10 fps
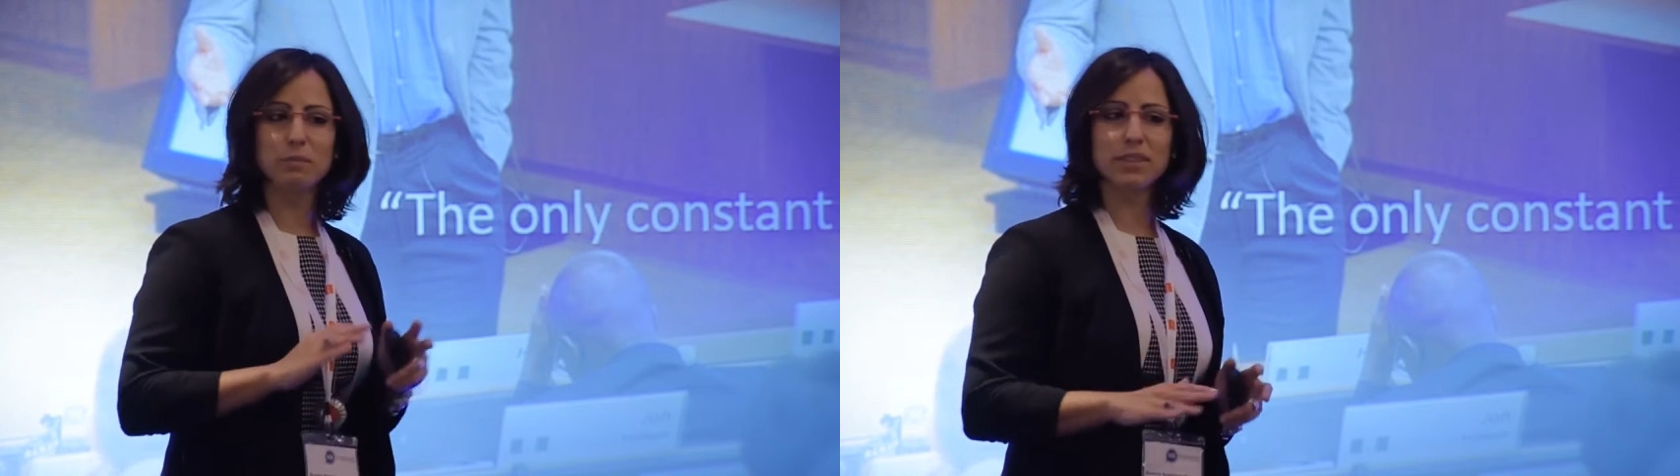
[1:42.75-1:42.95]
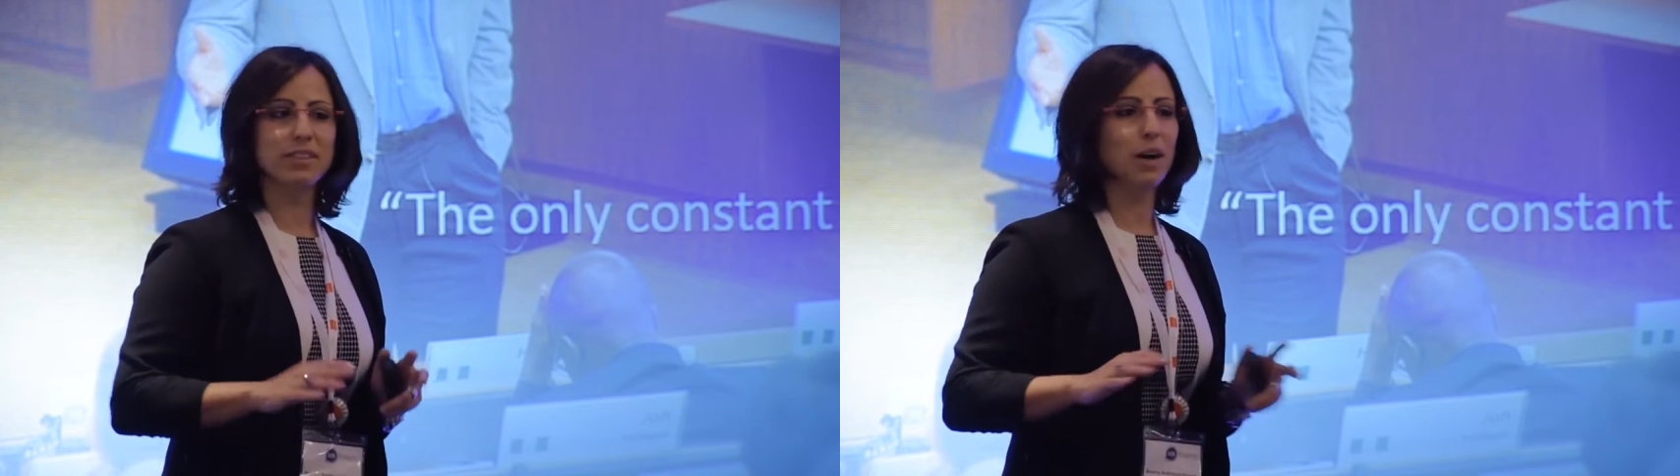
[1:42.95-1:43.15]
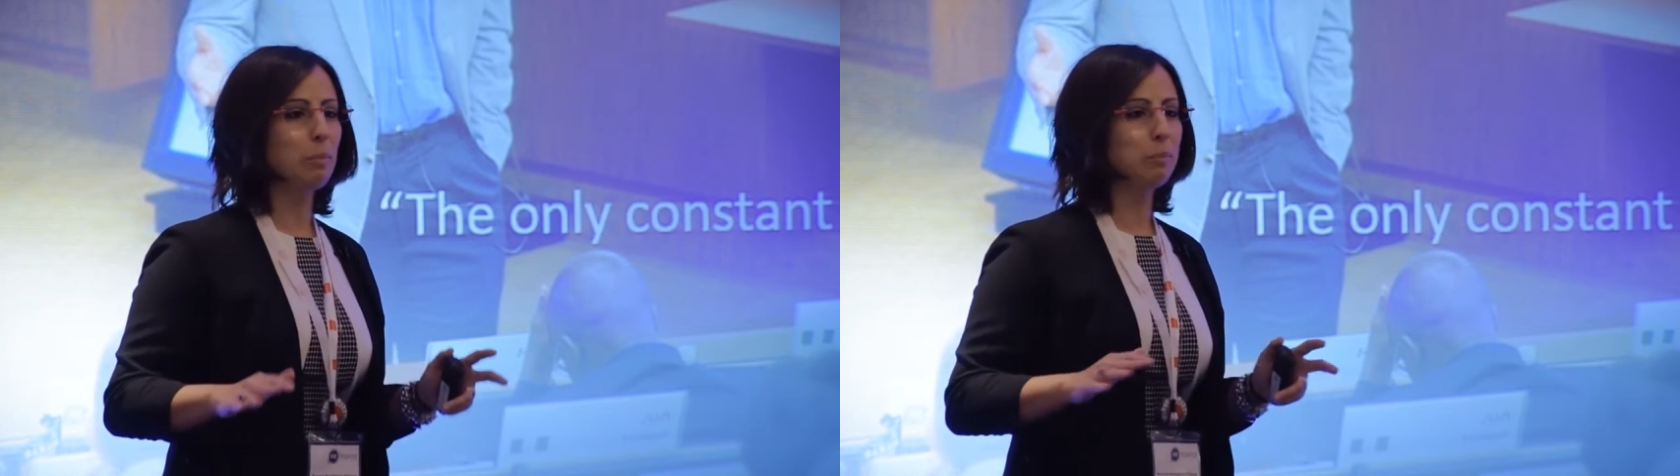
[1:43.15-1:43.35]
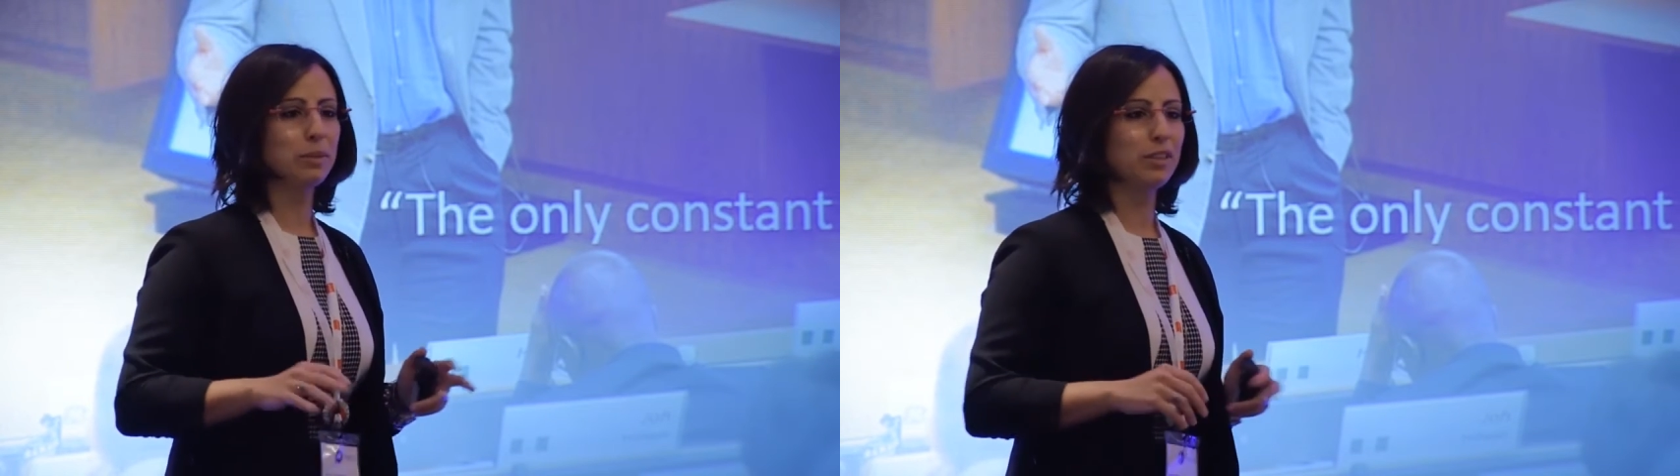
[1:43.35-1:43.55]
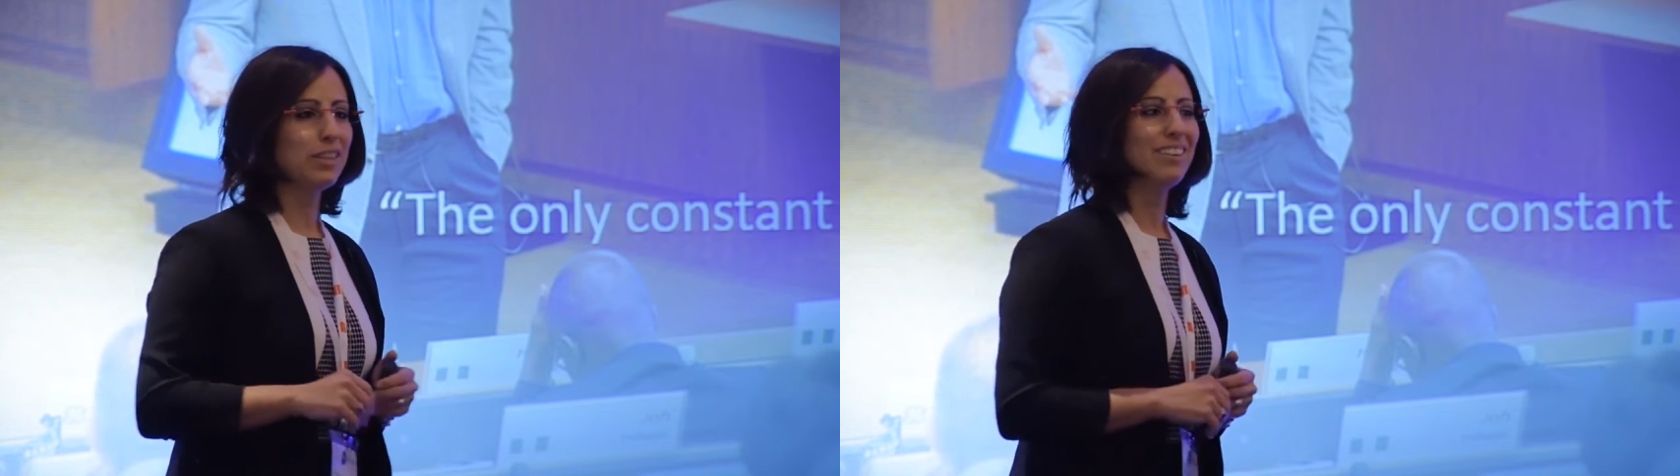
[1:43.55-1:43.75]
the top,
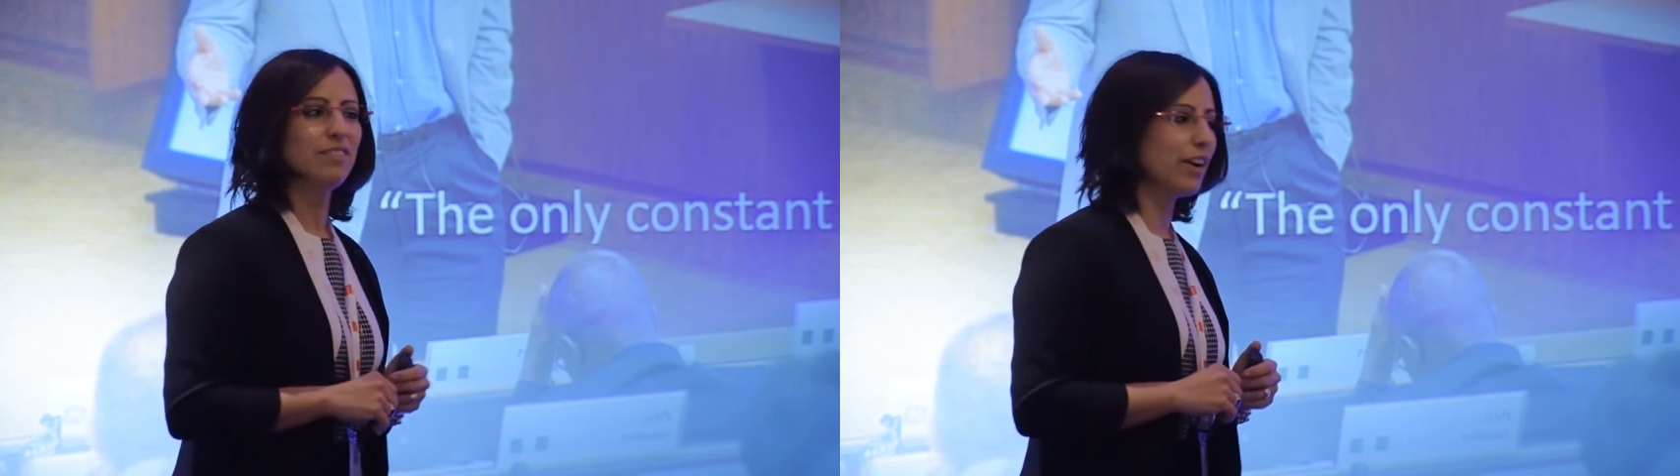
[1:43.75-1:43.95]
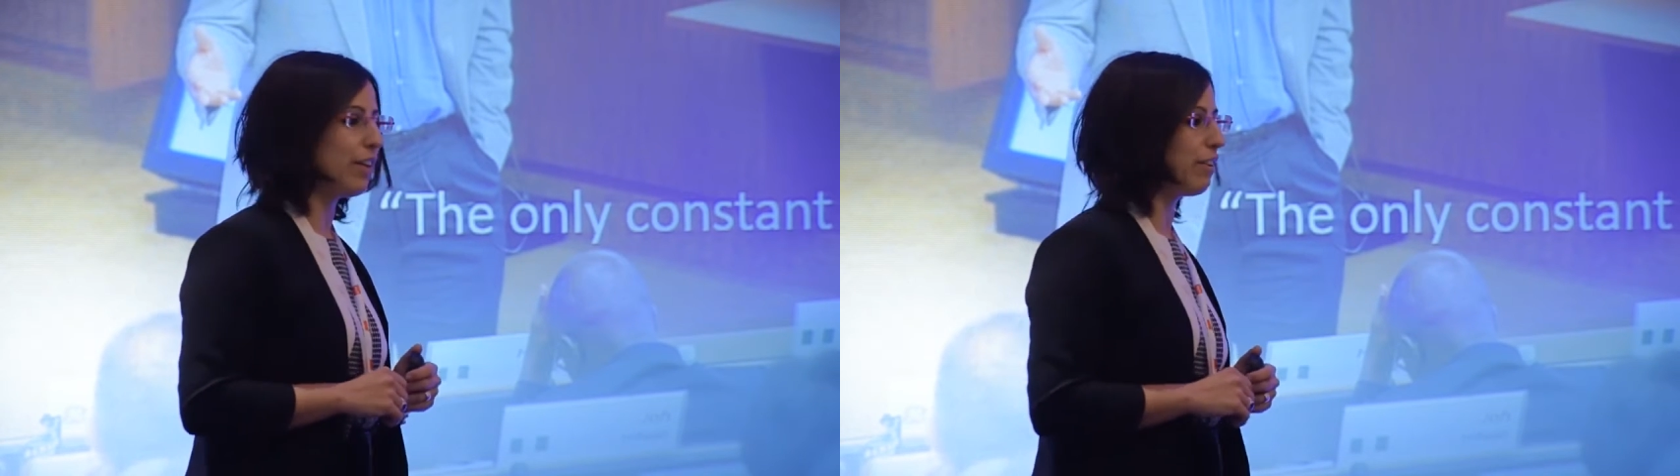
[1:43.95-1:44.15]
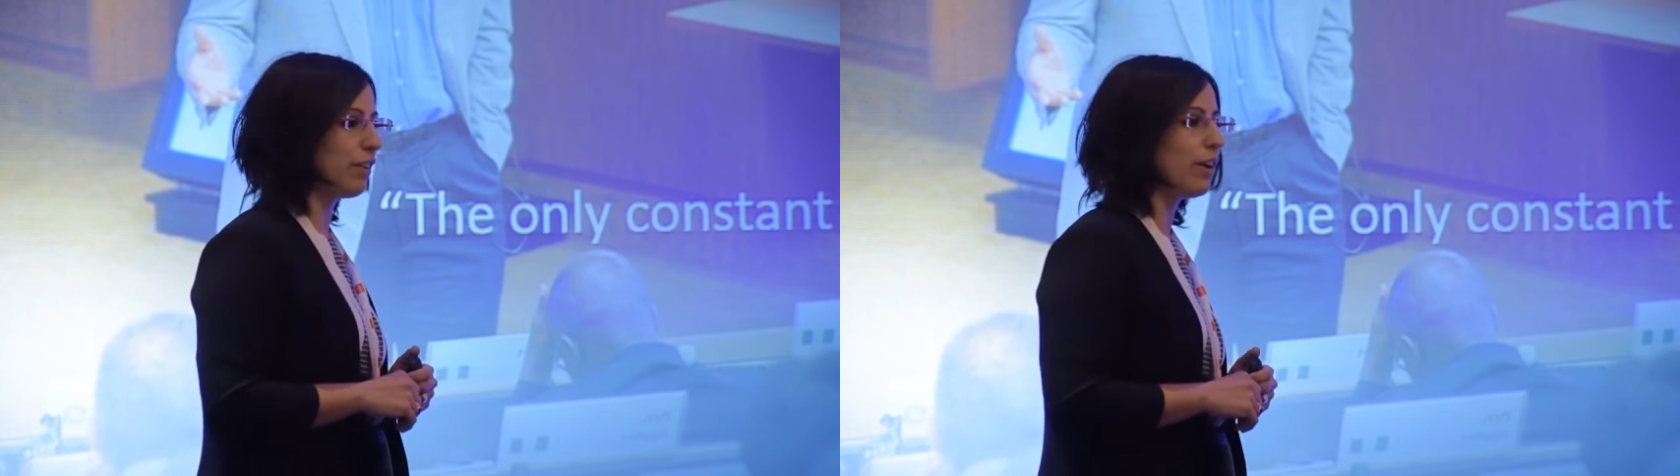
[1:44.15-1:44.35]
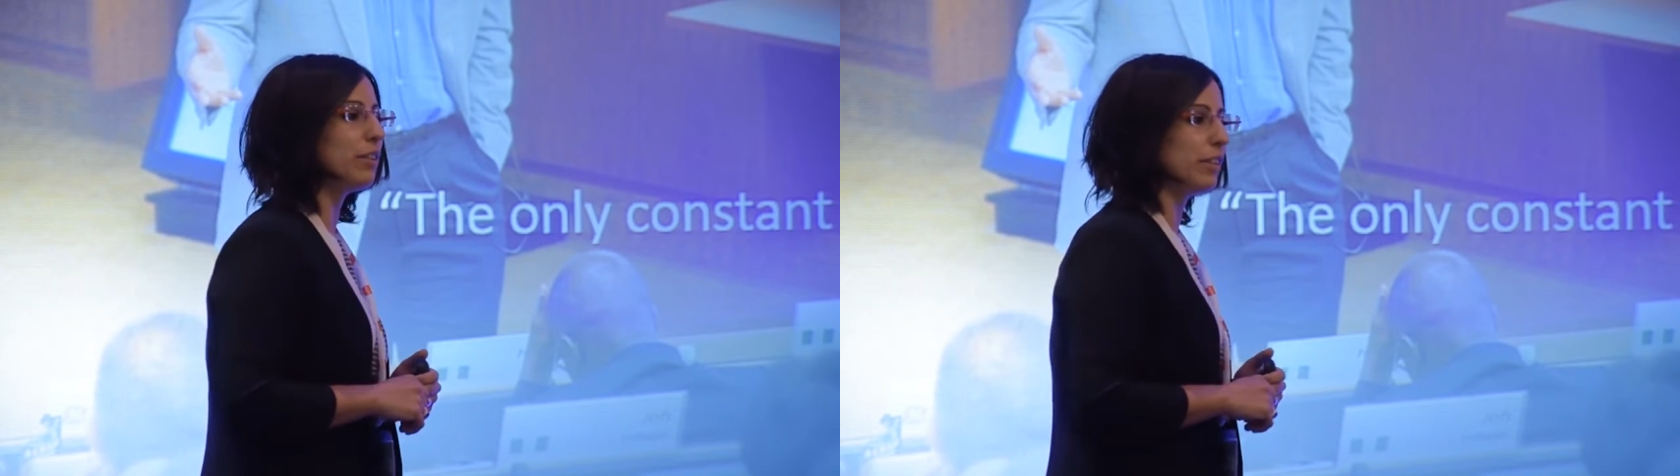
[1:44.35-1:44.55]
very, very